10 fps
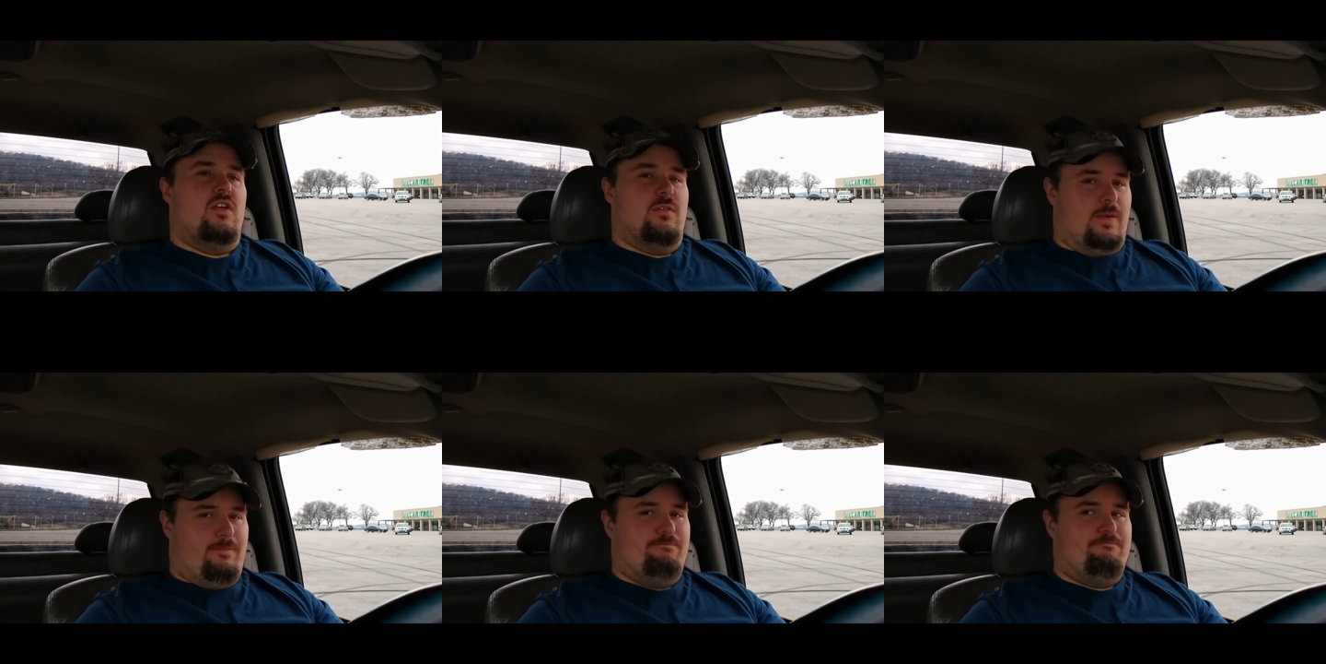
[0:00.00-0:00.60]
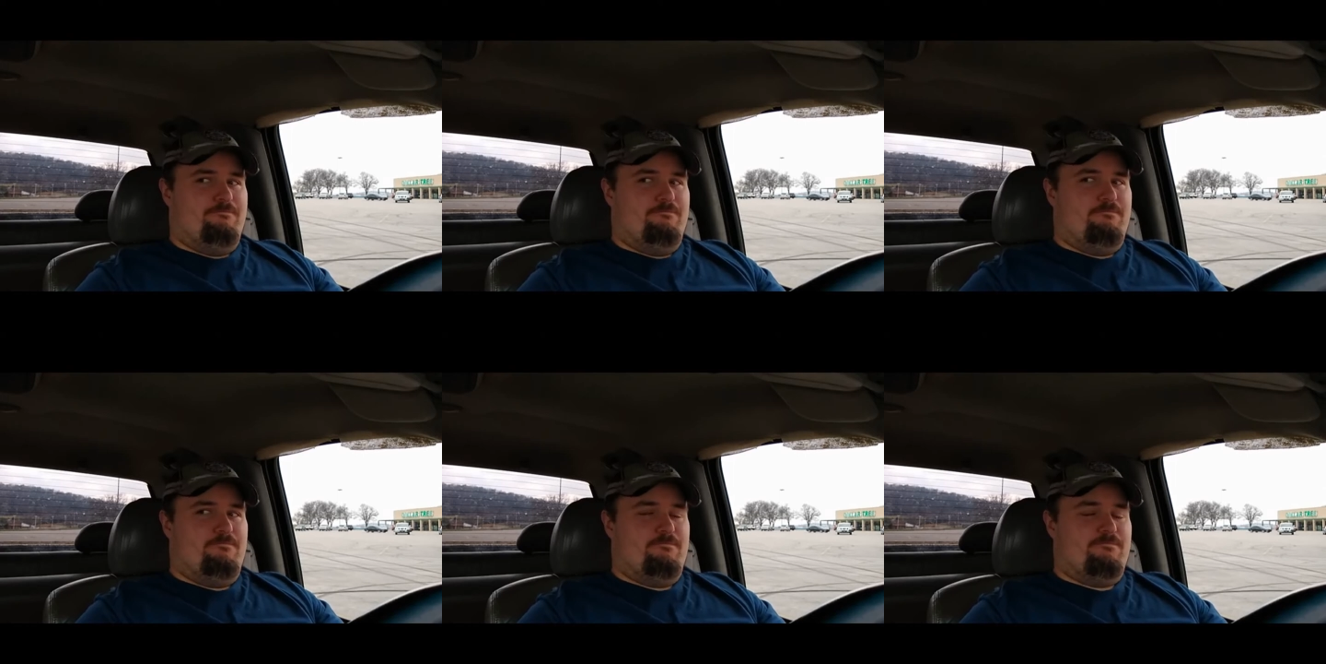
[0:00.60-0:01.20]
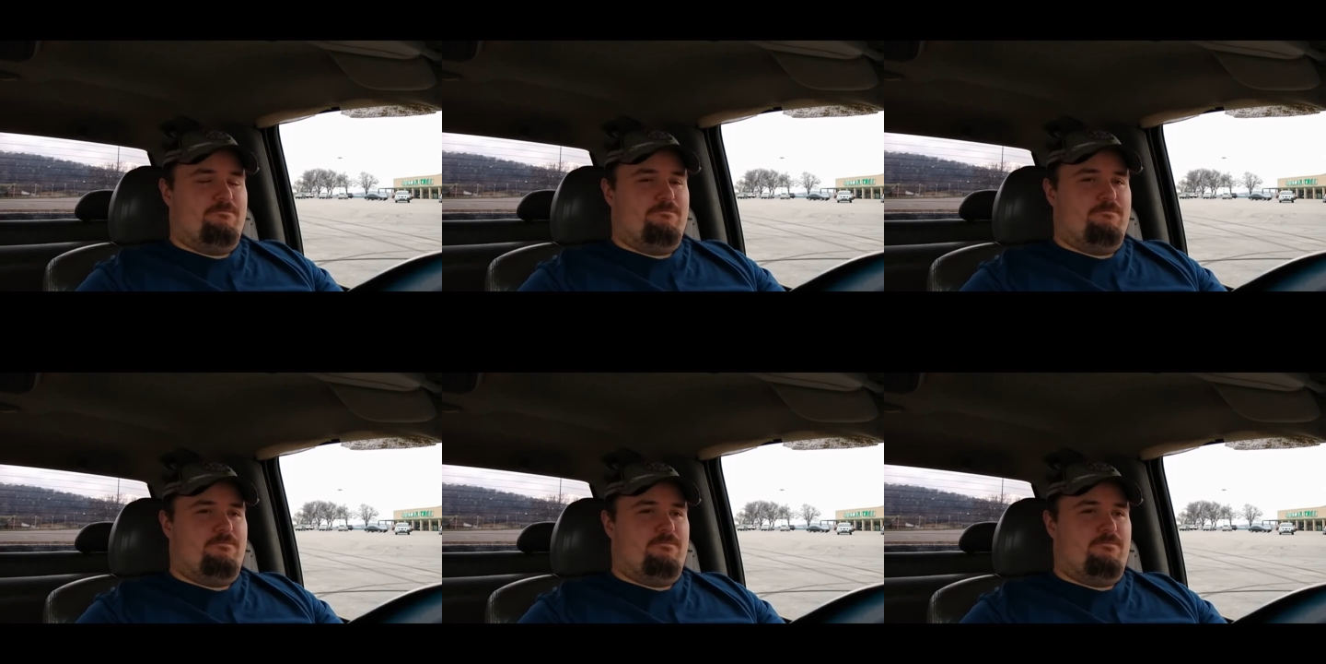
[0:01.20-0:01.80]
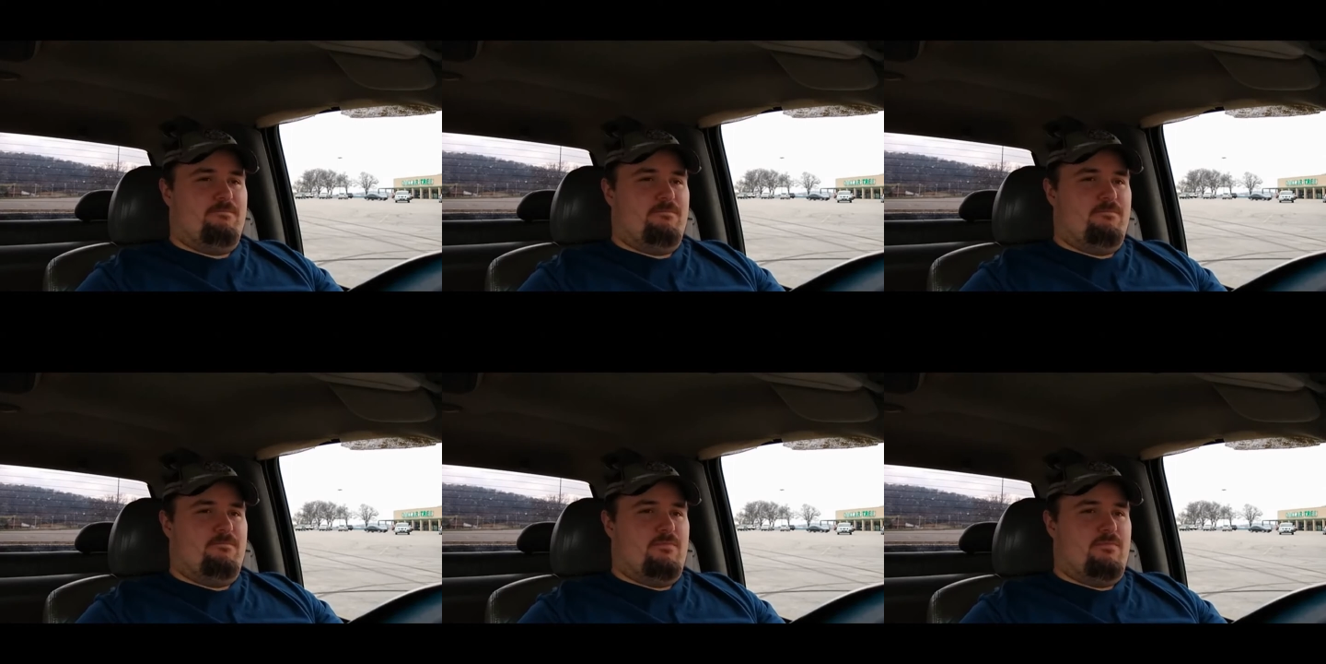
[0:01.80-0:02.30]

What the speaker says: [no speech]